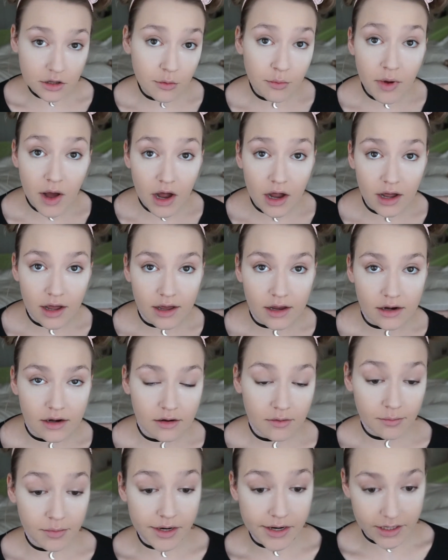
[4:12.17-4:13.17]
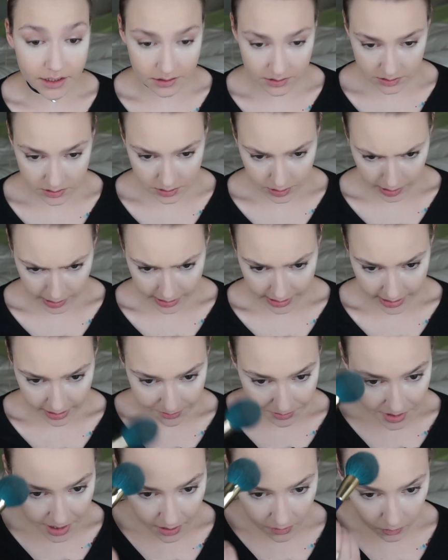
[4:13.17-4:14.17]
Bond, because I am
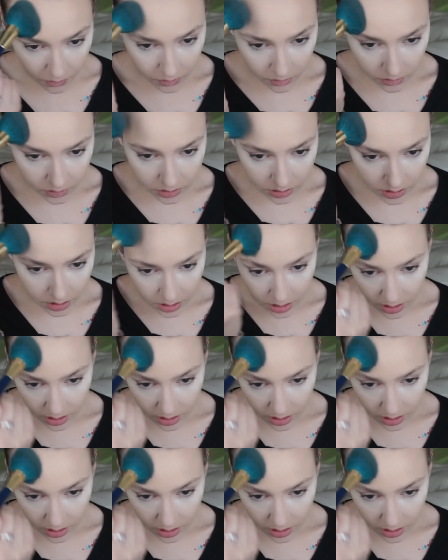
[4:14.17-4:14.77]
that old.